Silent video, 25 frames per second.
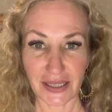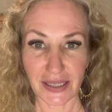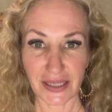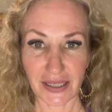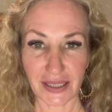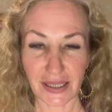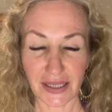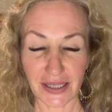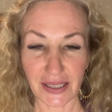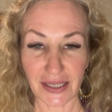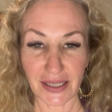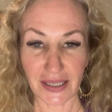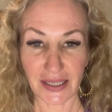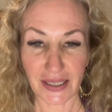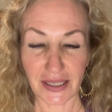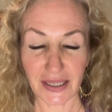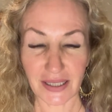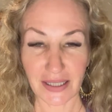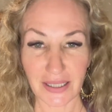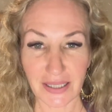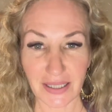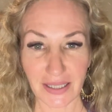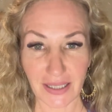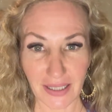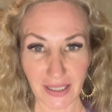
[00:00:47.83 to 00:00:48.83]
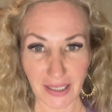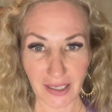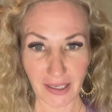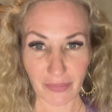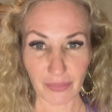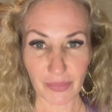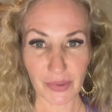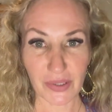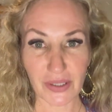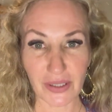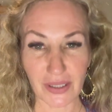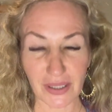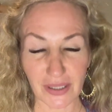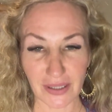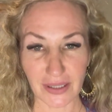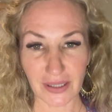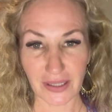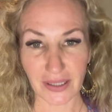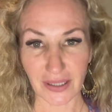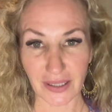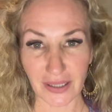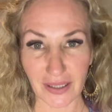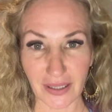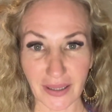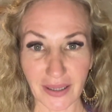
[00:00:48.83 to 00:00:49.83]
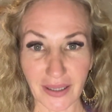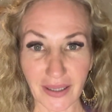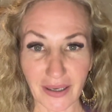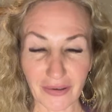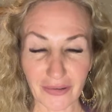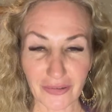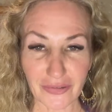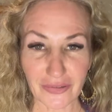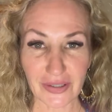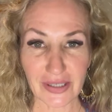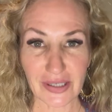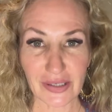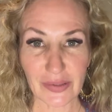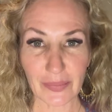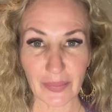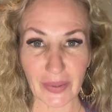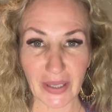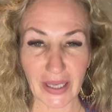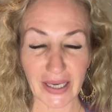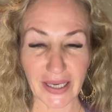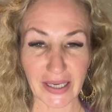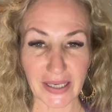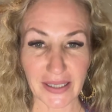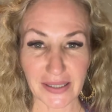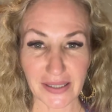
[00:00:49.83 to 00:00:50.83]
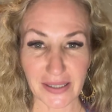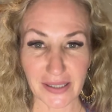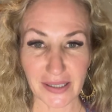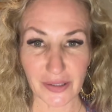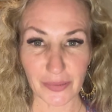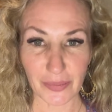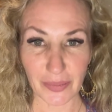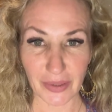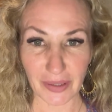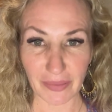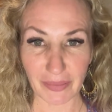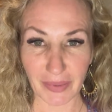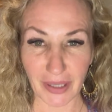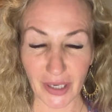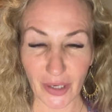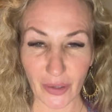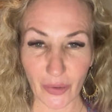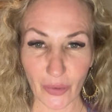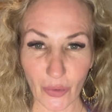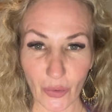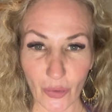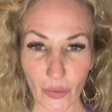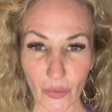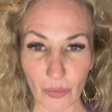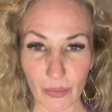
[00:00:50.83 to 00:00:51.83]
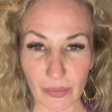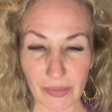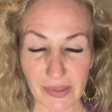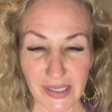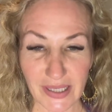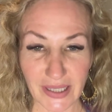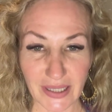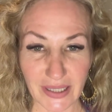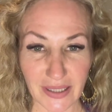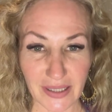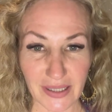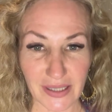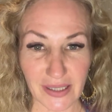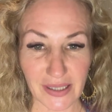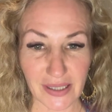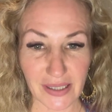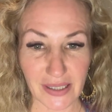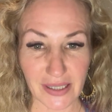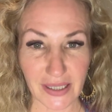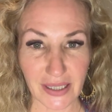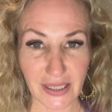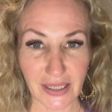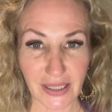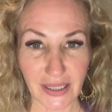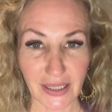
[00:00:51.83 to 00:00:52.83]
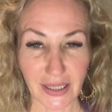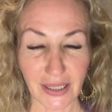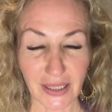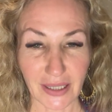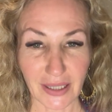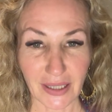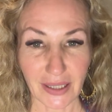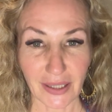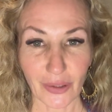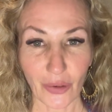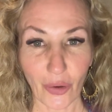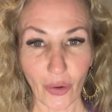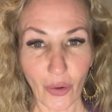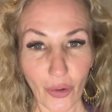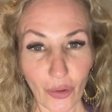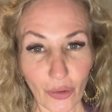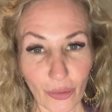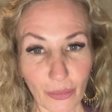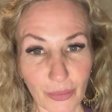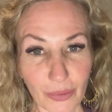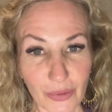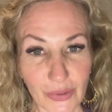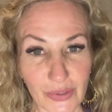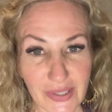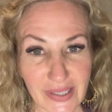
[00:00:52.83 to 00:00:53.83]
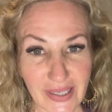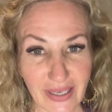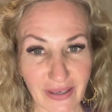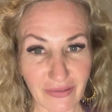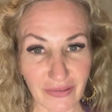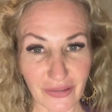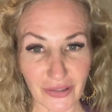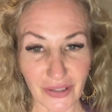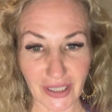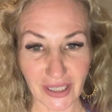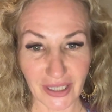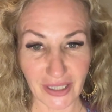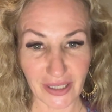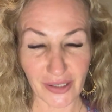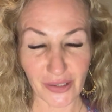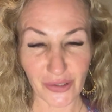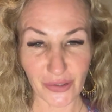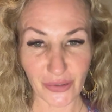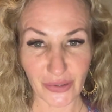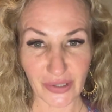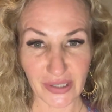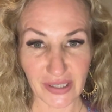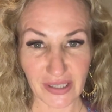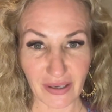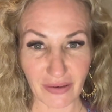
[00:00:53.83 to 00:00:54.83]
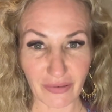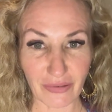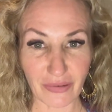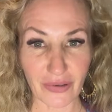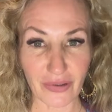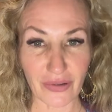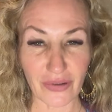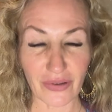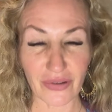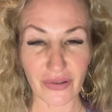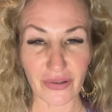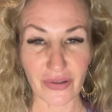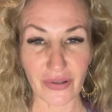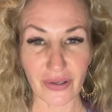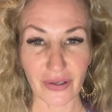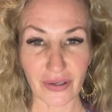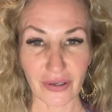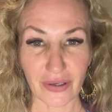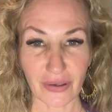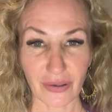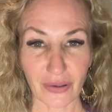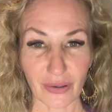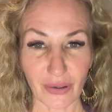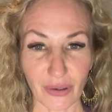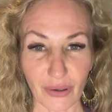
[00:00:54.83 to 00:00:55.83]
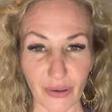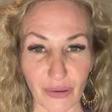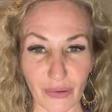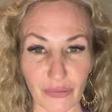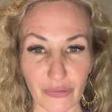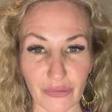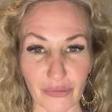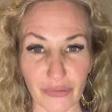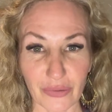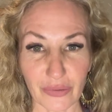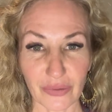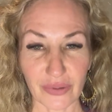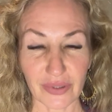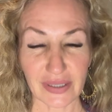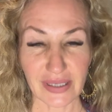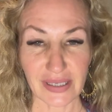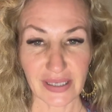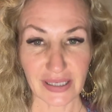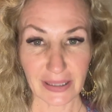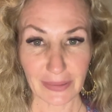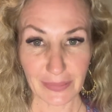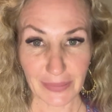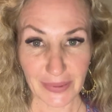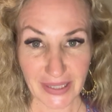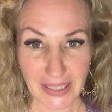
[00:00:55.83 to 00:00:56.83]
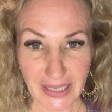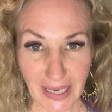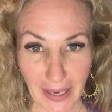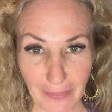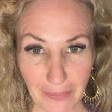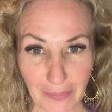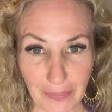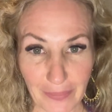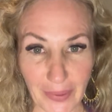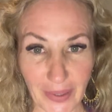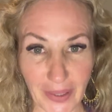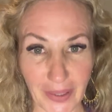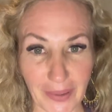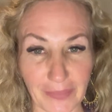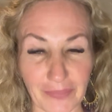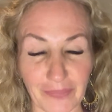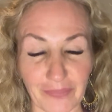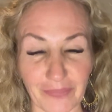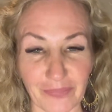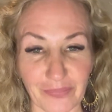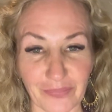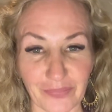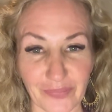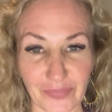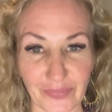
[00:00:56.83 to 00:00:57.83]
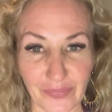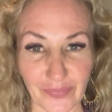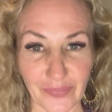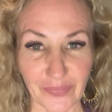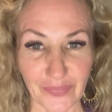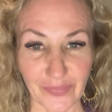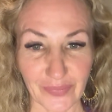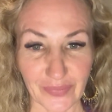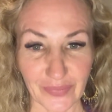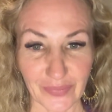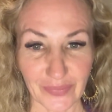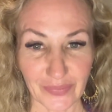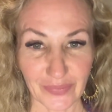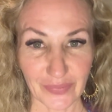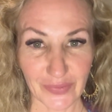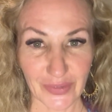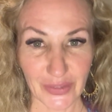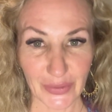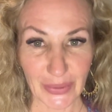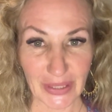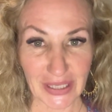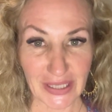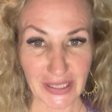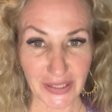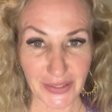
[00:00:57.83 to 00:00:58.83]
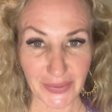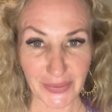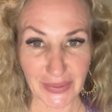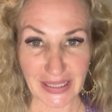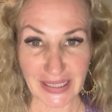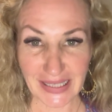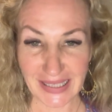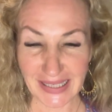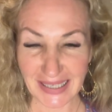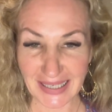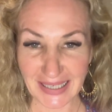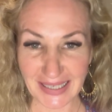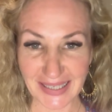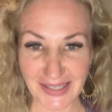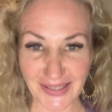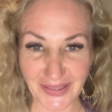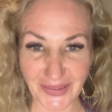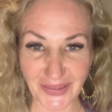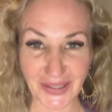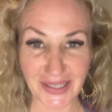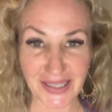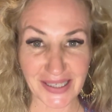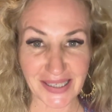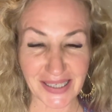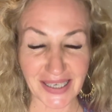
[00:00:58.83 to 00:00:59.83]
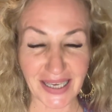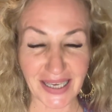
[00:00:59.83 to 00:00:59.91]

and I absolutely love this place. It's been my home since almost 7 years, on 7th of September 2026. So this